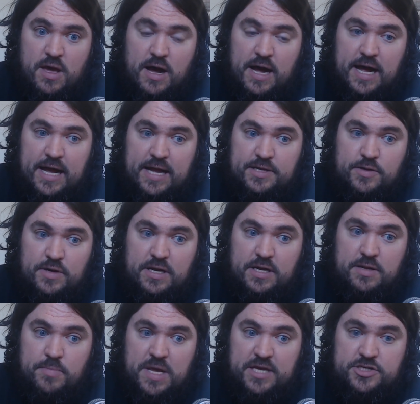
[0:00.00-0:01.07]
and you need
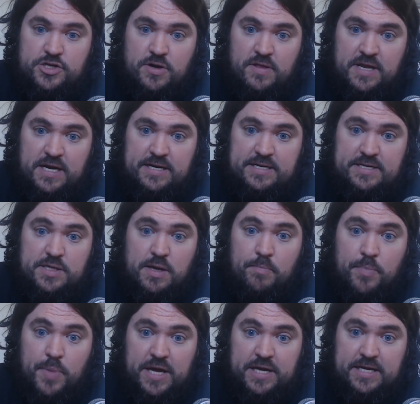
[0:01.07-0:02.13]
to make sure that it is
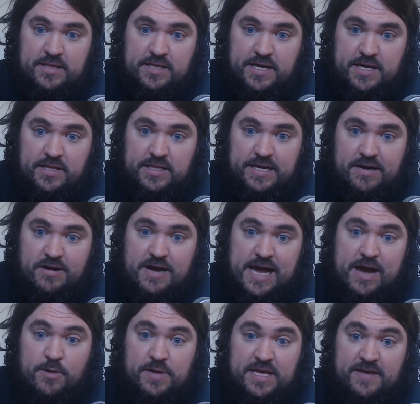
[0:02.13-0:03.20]
abundantly clear
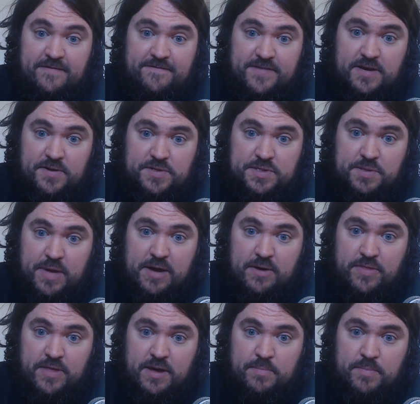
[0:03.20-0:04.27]
how he feels
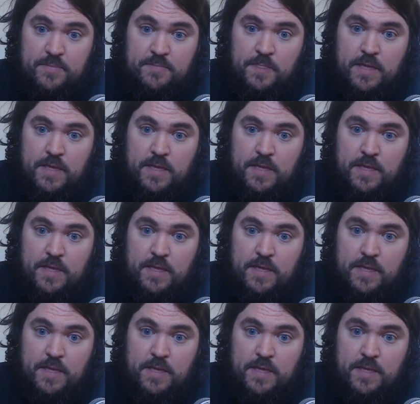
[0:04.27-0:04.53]
about them,